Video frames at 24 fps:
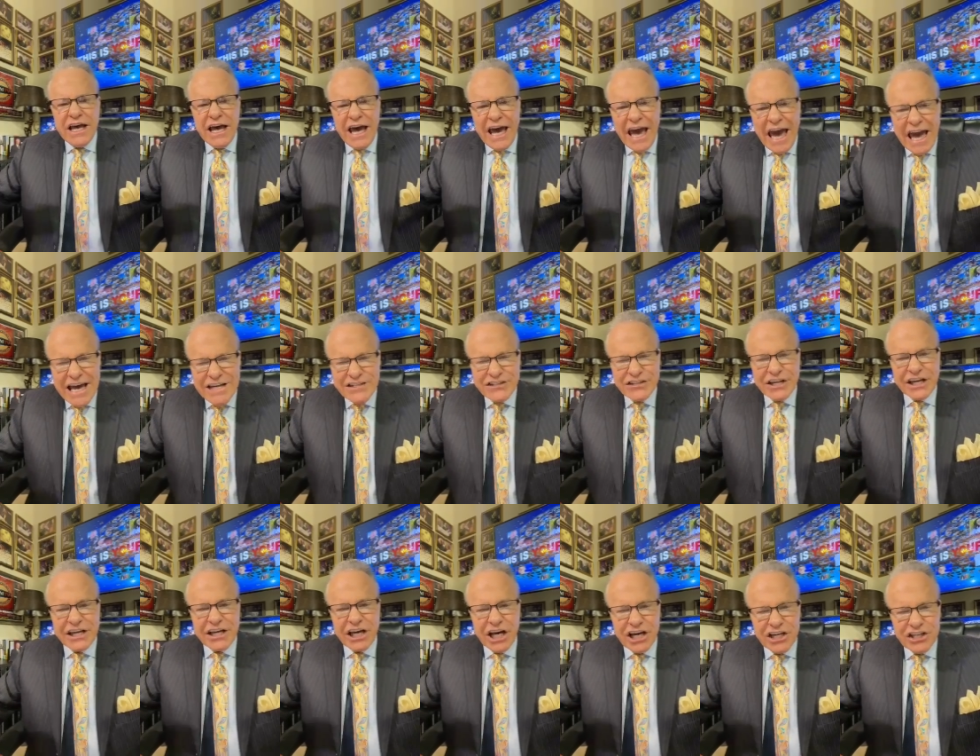
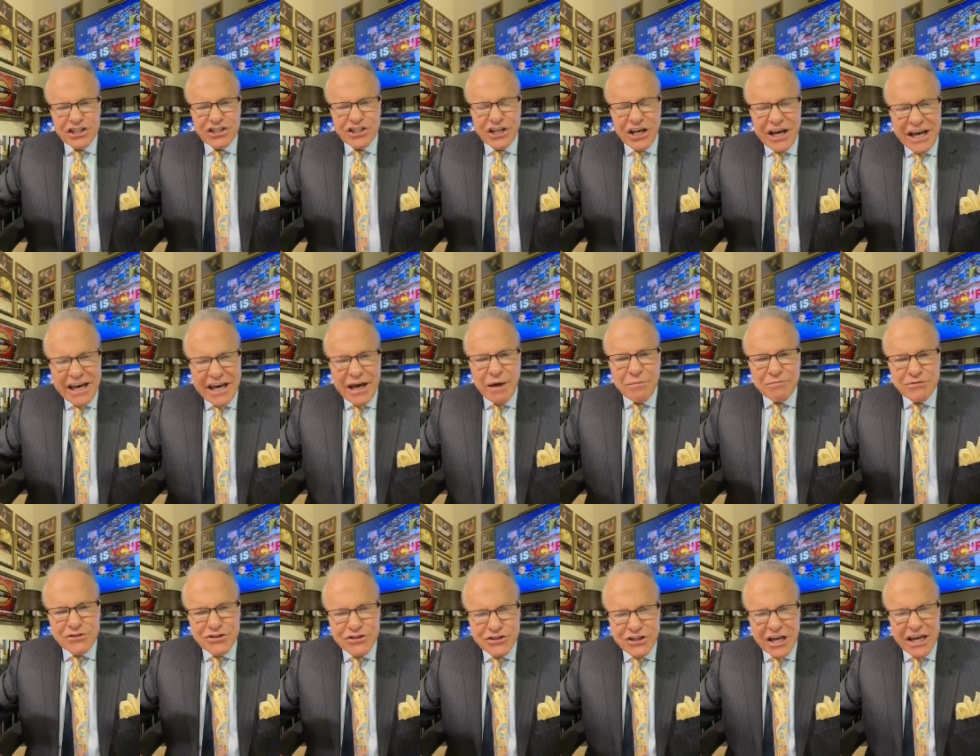asking us to help
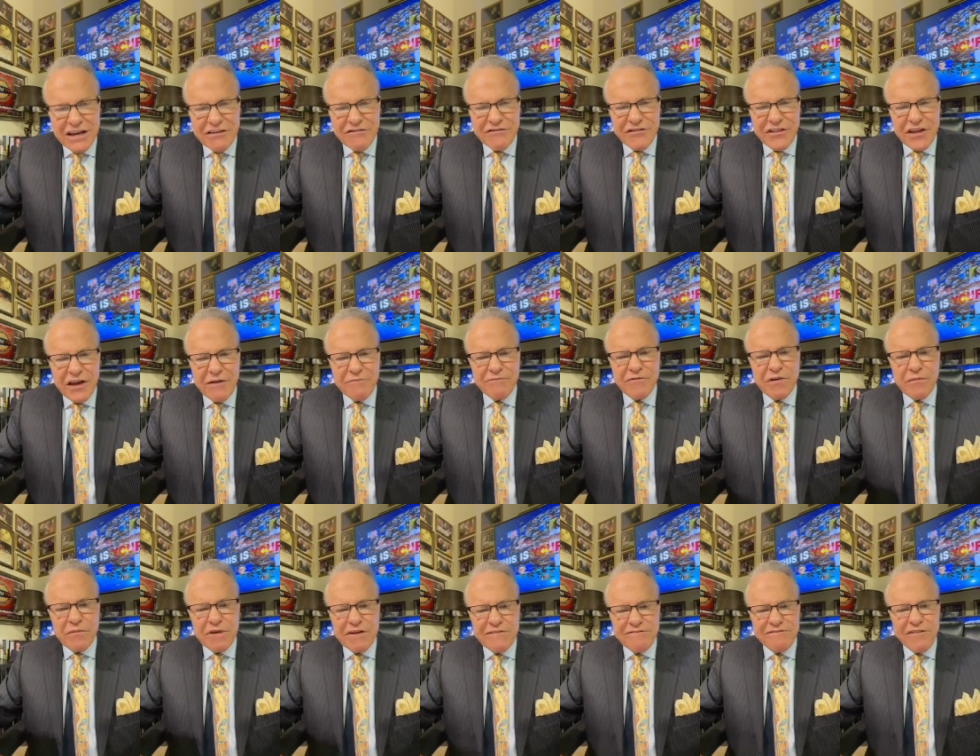save them from
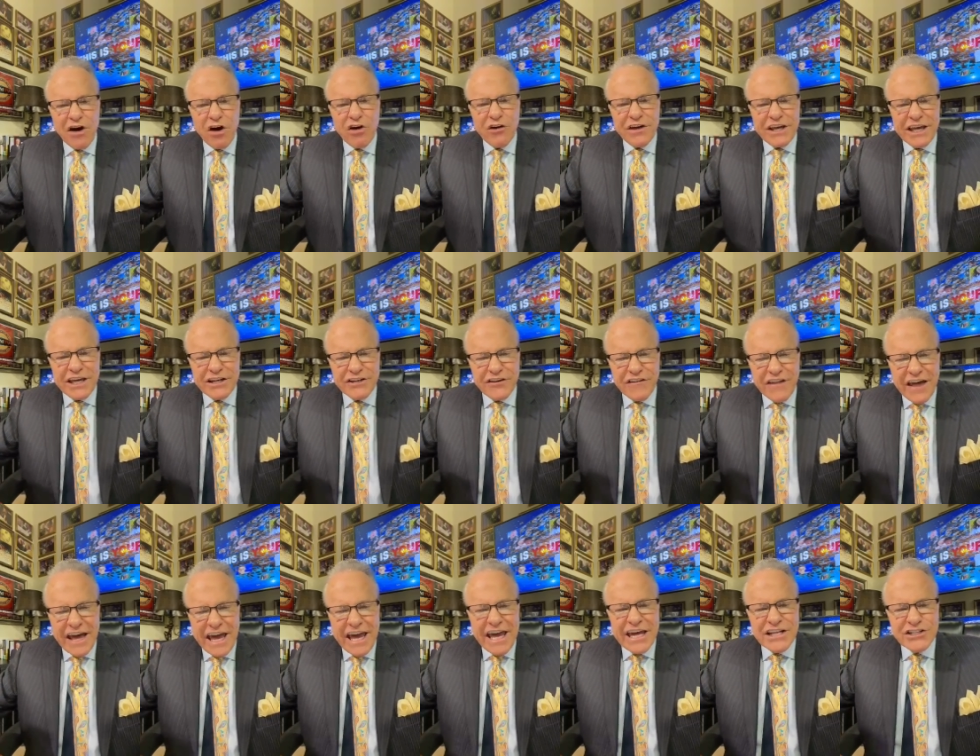it falling into the
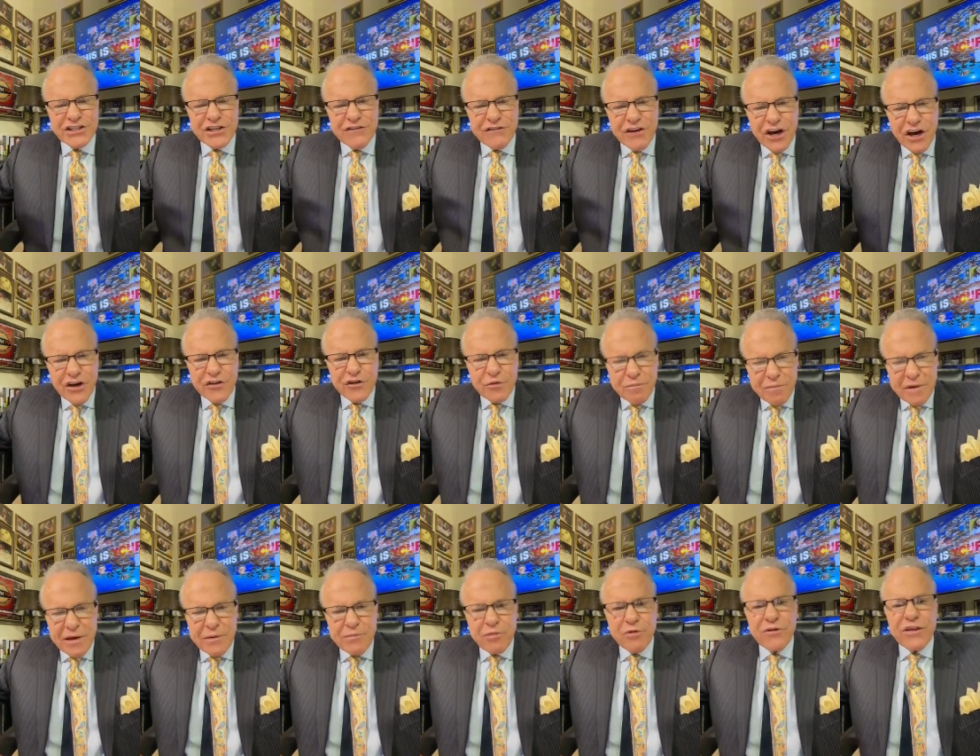hands of other
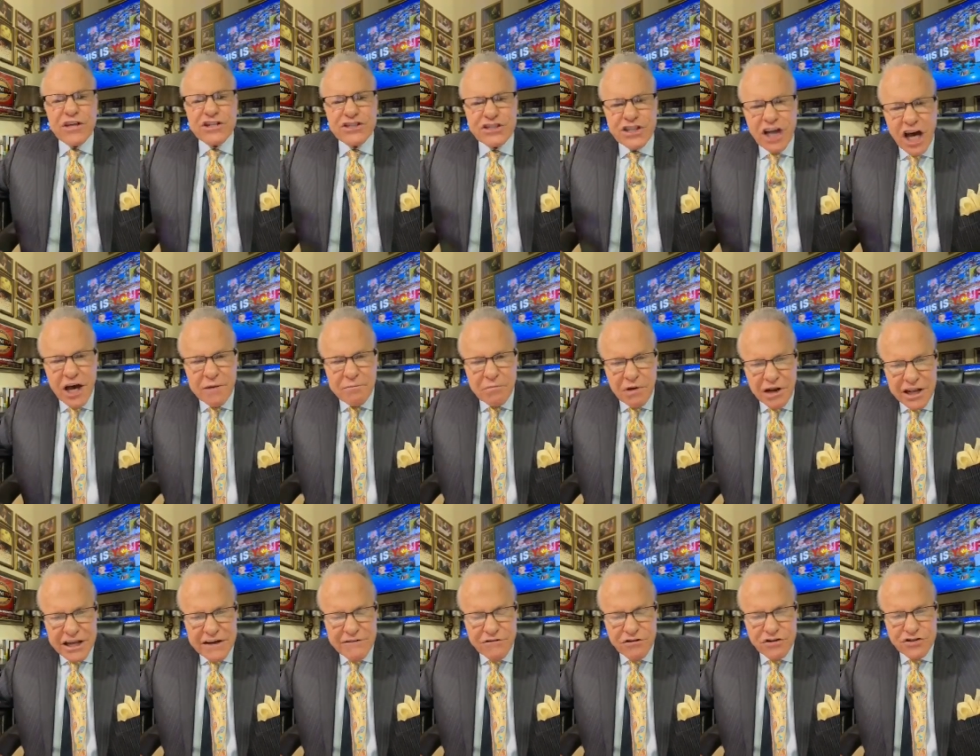people that's
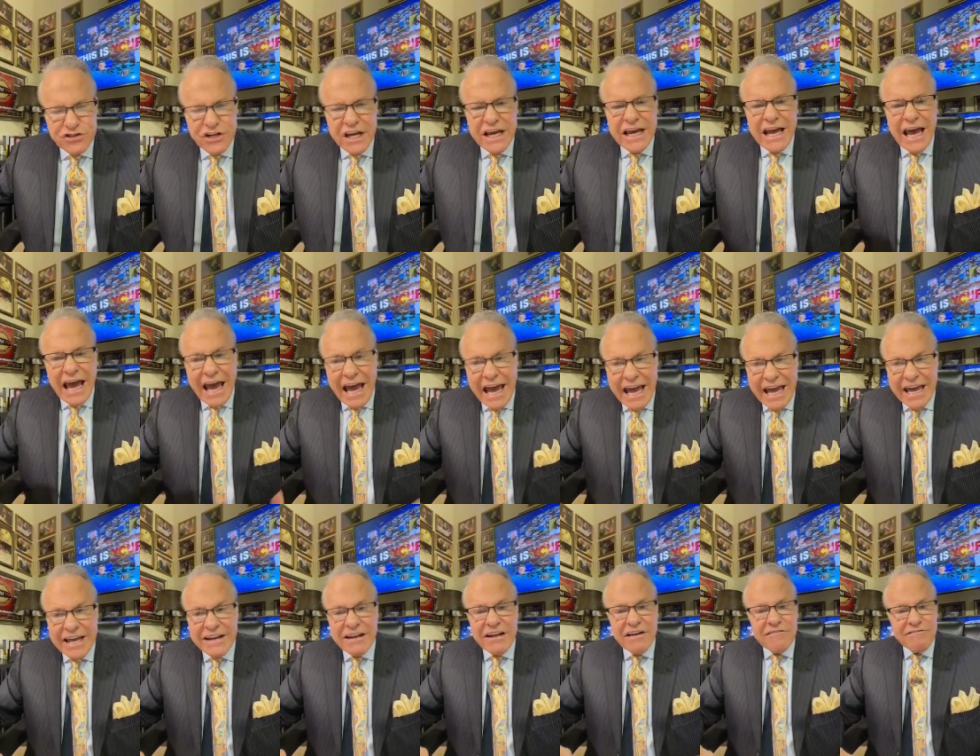non-believers
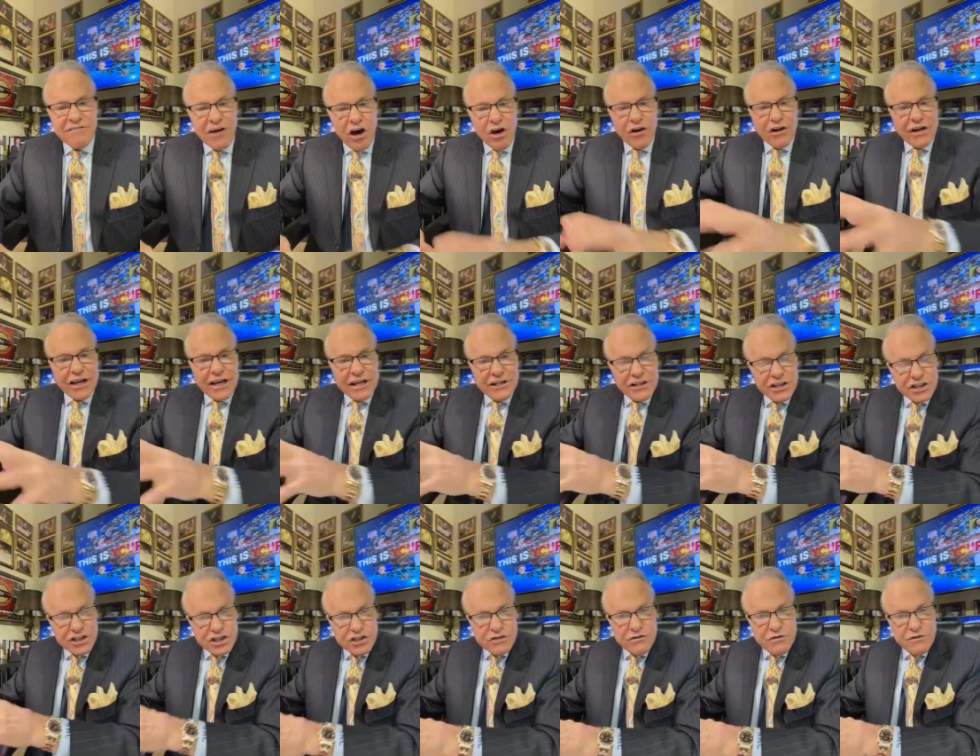and falling into
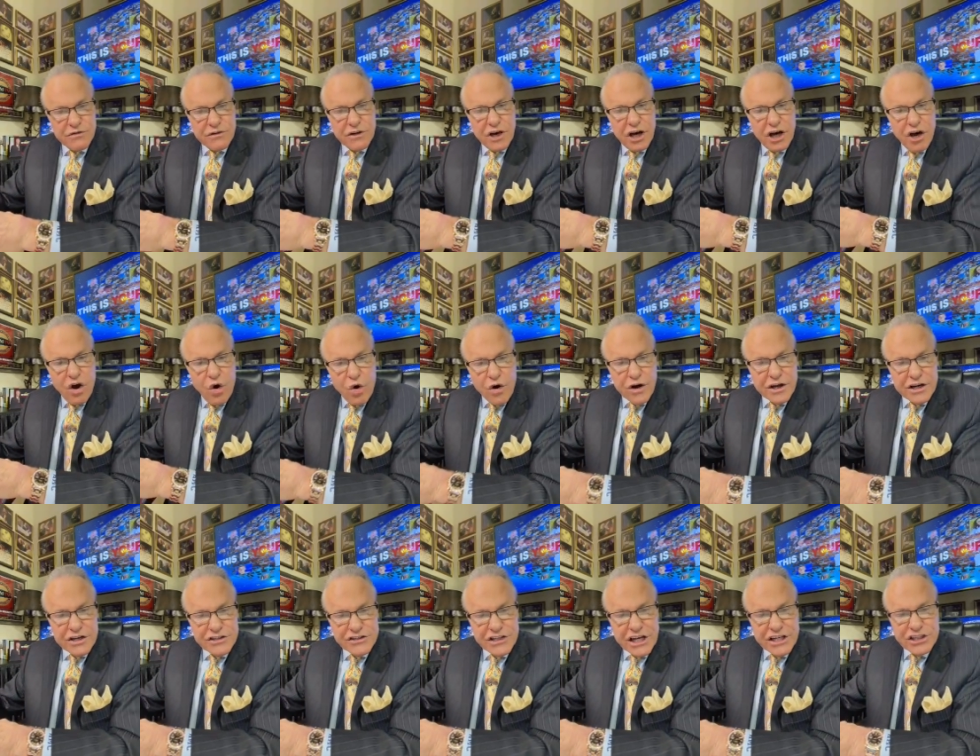uh,
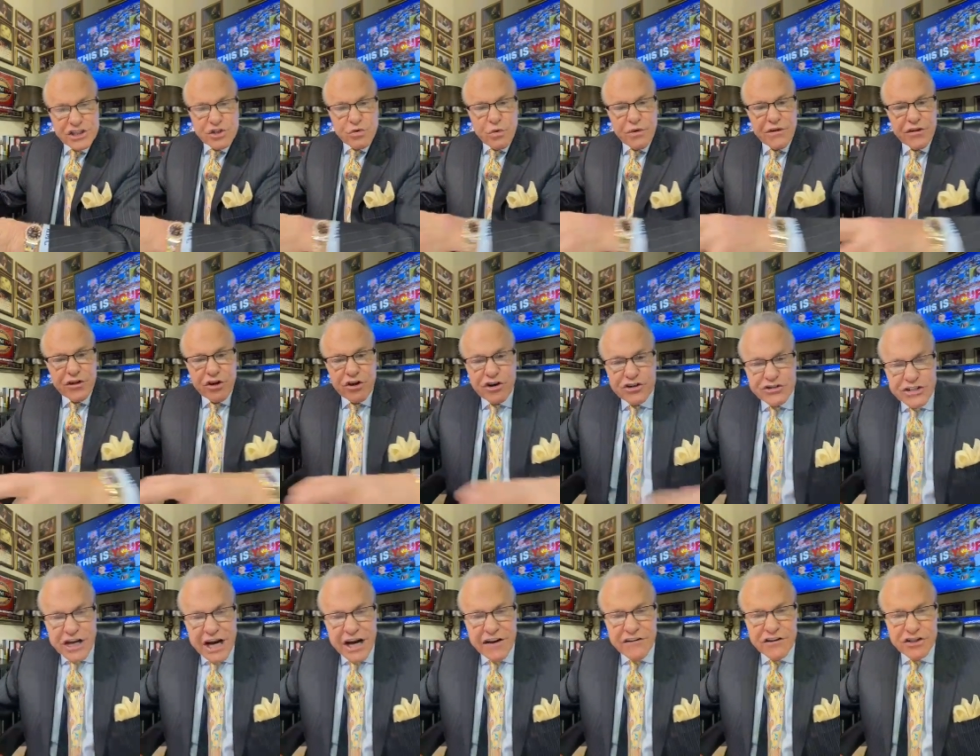organizations where they're going to
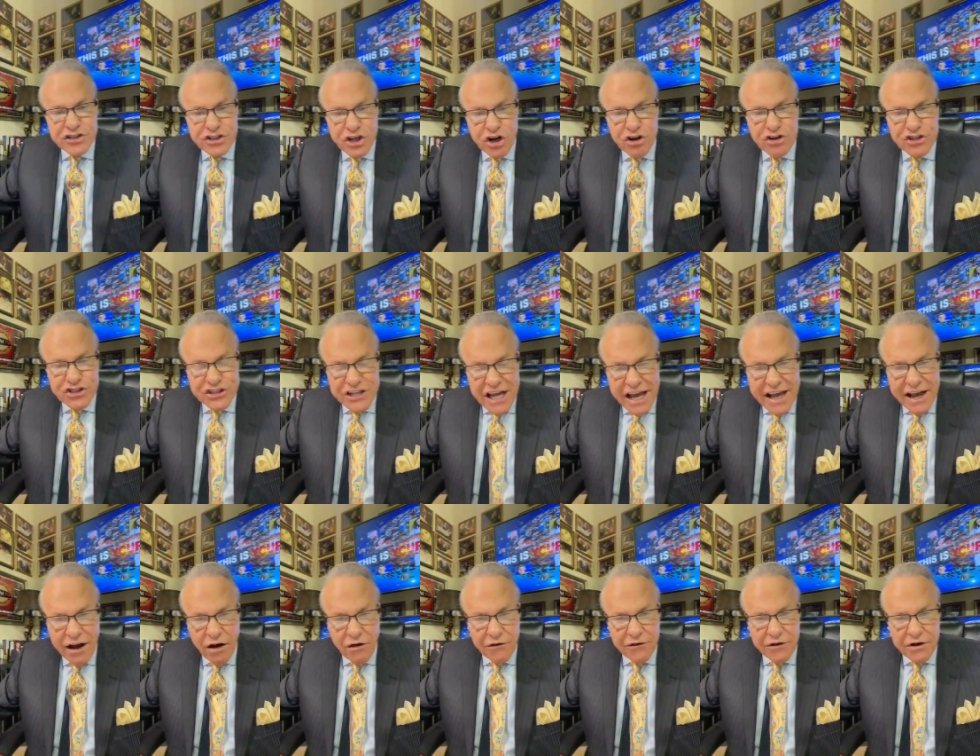tear the church
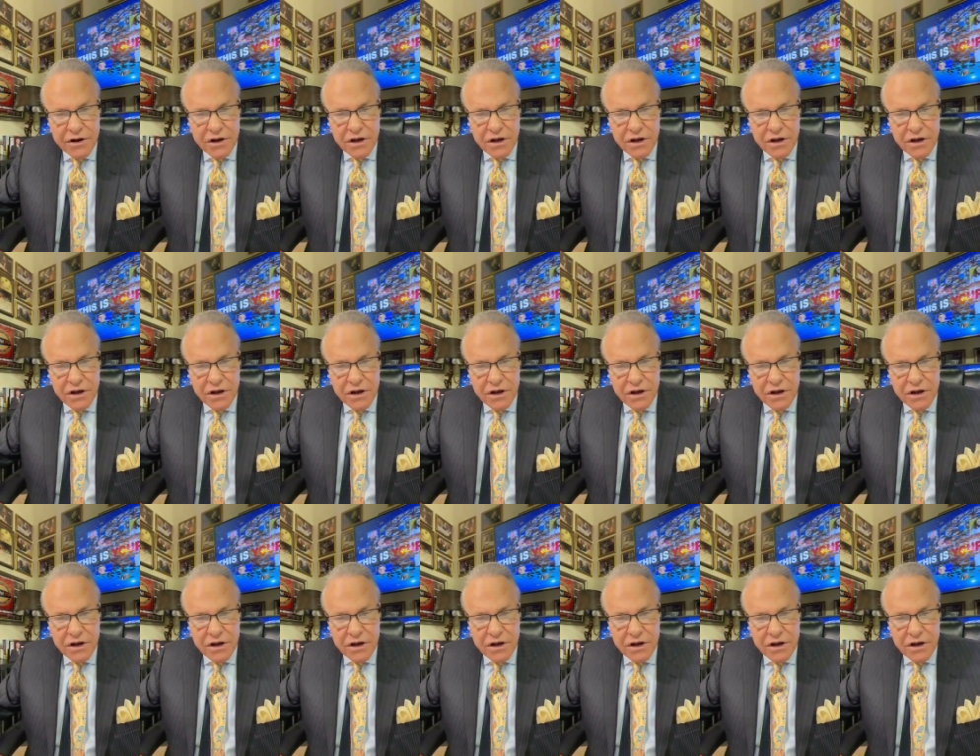down